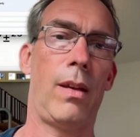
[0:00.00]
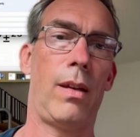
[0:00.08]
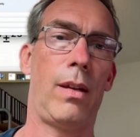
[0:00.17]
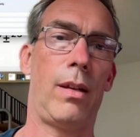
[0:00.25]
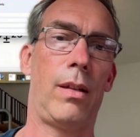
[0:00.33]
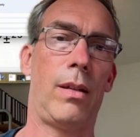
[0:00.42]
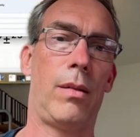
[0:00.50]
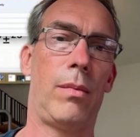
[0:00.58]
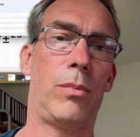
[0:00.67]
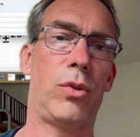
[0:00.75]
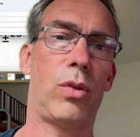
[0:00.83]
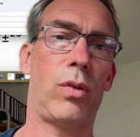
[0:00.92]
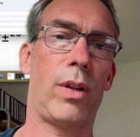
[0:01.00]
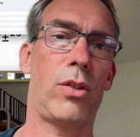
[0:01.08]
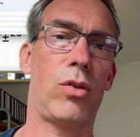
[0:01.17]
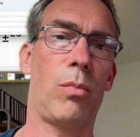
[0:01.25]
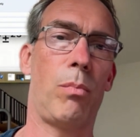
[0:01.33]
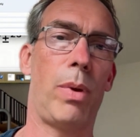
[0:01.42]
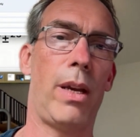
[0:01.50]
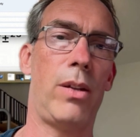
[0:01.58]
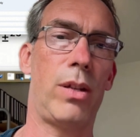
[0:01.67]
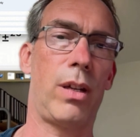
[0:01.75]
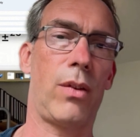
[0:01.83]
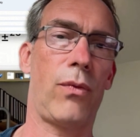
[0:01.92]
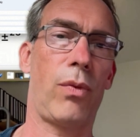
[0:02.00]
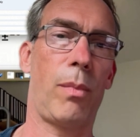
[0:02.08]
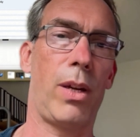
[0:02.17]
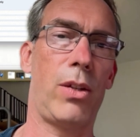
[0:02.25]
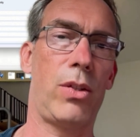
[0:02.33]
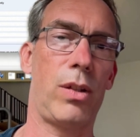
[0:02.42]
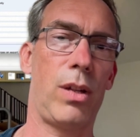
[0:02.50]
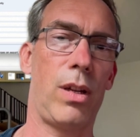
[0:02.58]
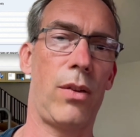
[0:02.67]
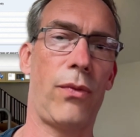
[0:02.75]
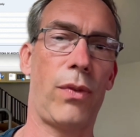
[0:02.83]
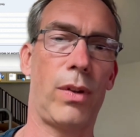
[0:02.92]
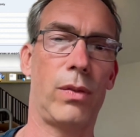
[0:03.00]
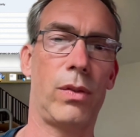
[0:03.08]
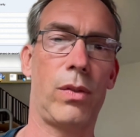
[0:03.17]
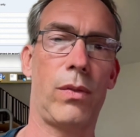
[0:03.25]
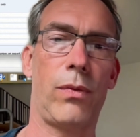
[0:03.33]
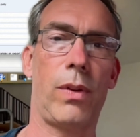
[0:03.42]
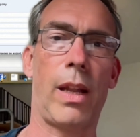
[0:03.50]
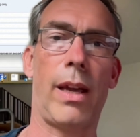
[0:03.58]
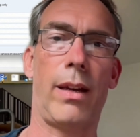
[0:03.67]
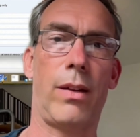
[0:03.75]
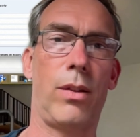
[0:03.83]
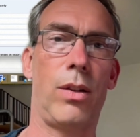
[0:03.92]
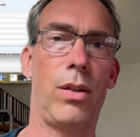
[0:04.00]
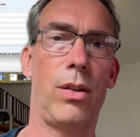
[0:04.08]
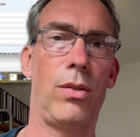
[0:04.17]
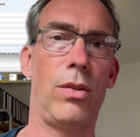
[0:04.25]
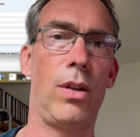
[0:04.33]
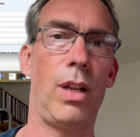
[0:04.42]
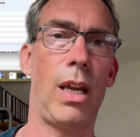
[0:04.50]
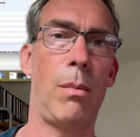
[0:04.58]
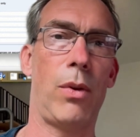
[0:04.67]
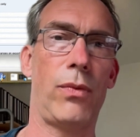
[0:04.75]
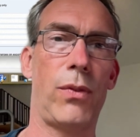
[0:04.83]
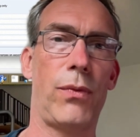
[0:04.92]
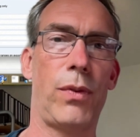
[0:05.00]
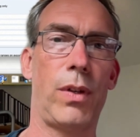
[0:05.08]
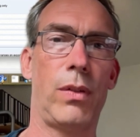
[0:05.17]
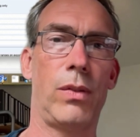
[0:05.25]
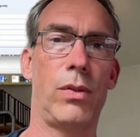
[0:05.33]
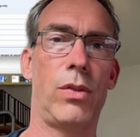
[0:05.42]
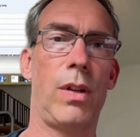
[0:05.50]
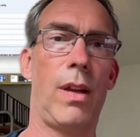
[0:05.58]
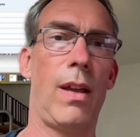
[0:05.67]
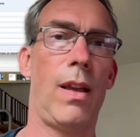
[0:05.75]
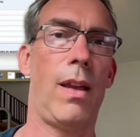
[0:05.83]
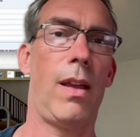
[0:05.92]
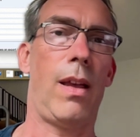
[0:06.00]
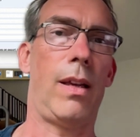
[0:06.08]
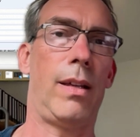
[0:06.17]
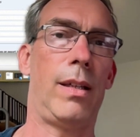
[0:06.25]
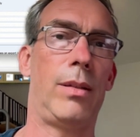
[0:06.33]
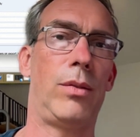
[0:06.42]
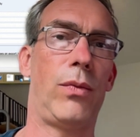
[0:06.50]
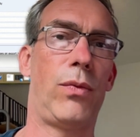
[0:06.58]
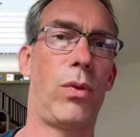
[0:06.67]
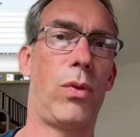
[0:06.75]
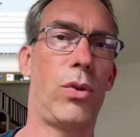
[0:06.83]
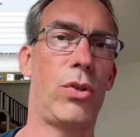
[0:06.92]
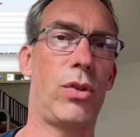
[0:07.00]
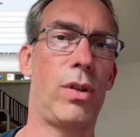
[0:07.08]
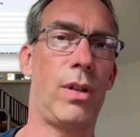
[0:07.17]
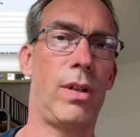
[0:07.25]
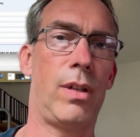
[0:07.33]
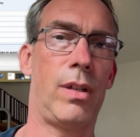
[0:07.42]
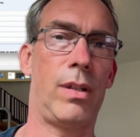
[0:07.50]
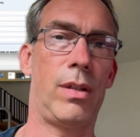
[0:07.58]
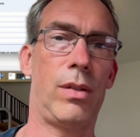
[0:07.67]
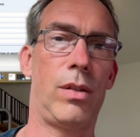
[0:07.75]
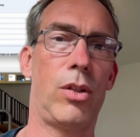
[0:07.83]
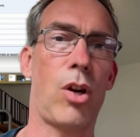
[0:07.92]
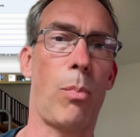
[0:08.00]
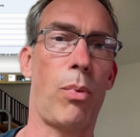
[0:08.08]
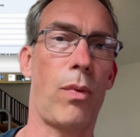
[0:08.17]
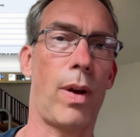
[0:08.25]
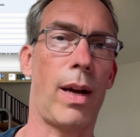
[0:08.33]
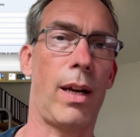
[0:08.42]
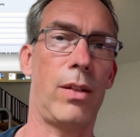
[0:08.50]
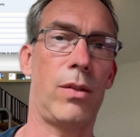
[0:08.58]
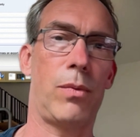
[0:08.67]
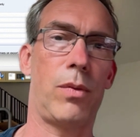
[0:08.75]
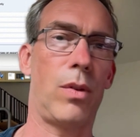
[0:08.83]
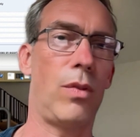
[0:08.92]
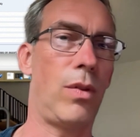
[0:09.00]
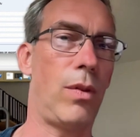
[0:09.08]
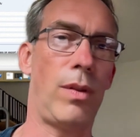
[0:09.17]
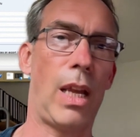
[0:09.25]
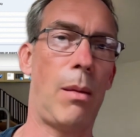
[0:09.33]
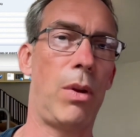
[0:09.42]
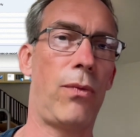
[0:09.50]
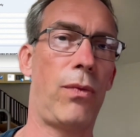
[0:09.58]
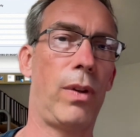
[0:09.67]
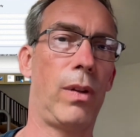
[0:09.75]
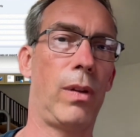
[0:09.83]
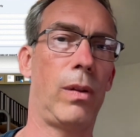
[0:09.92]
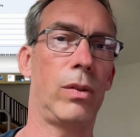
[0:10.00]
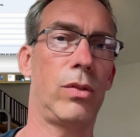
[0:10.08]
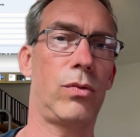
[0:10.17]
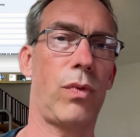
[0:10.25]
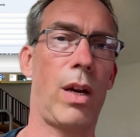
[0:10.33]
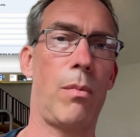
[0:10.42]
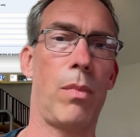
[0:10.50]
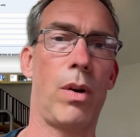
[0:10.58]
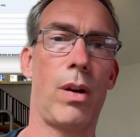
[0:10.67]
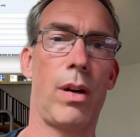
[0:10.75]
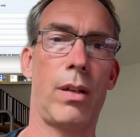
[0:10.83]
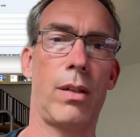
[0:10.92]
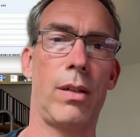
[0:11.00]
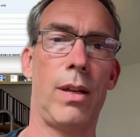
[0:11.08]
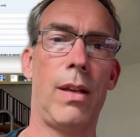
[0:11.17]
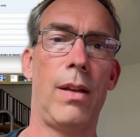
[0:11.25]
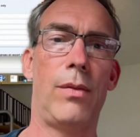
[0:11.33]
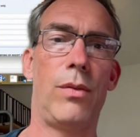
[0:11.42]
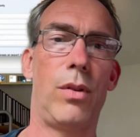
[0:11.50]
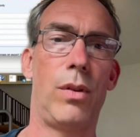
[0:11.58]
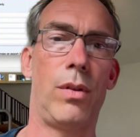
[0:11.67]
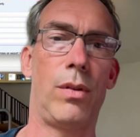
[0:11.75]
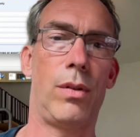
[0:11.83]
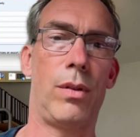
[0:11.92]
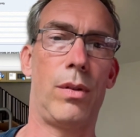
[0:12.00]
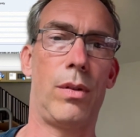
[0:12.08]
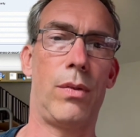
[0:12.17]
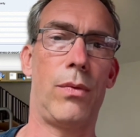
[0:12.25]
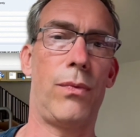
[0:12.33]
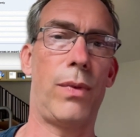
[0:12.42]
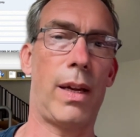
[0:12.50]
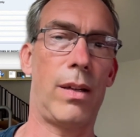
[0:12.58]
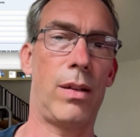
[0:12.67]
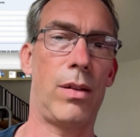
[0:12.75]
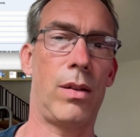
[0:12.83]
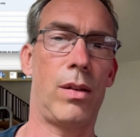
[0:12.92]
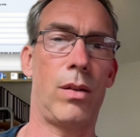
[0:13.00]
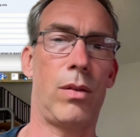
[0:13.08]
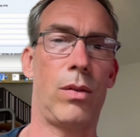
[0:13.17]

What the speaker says: So there's some basic information in the font, like the name of the font, the version, a copyright, a naming field, trademark, the vendor